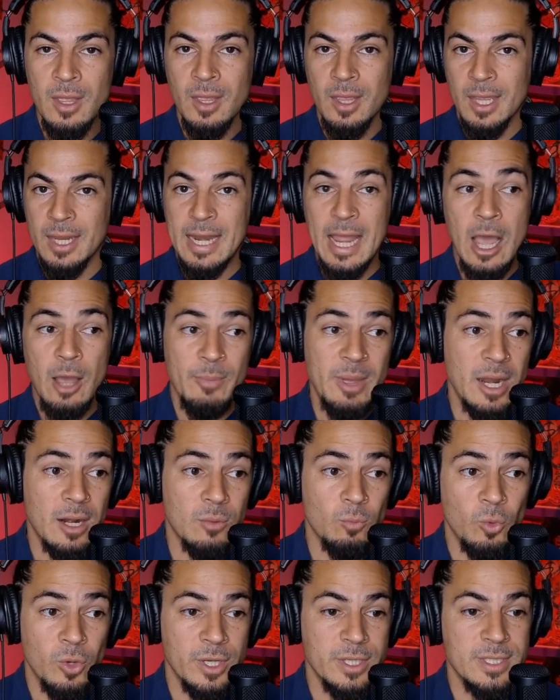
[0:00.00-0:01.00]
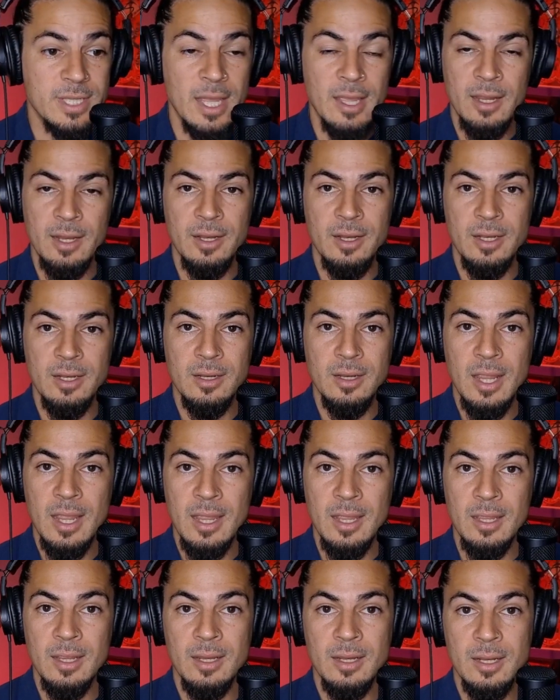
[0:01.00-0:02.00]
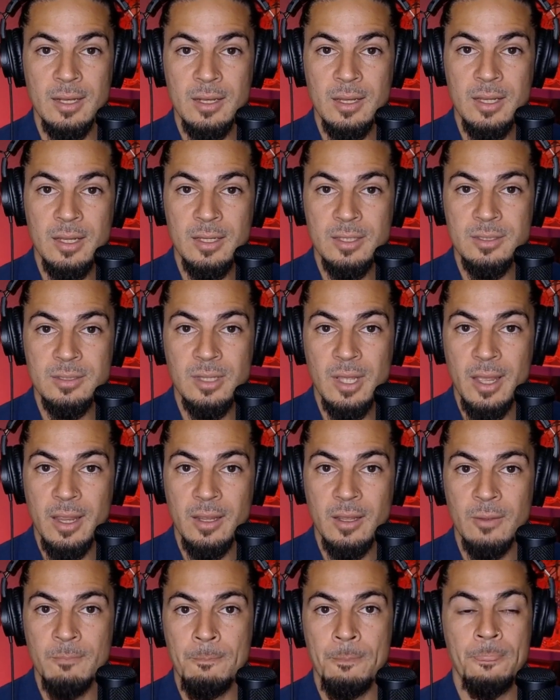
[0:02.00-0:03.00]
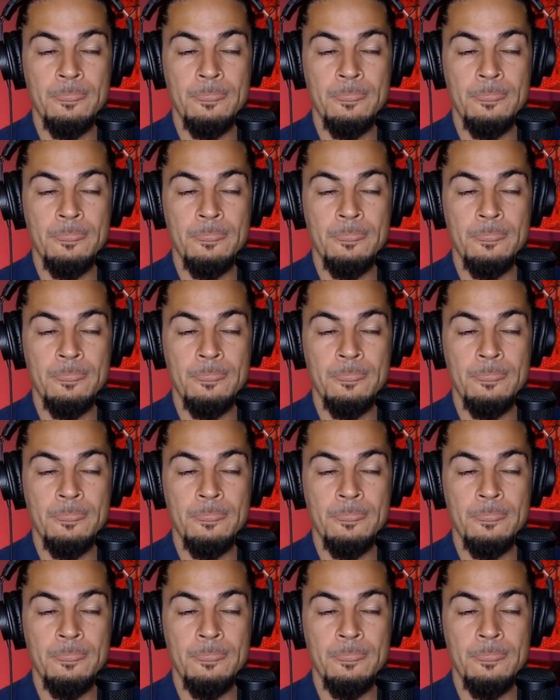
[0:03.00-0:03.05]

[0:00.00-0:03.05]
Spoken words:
and now I'm at 110, and it's like,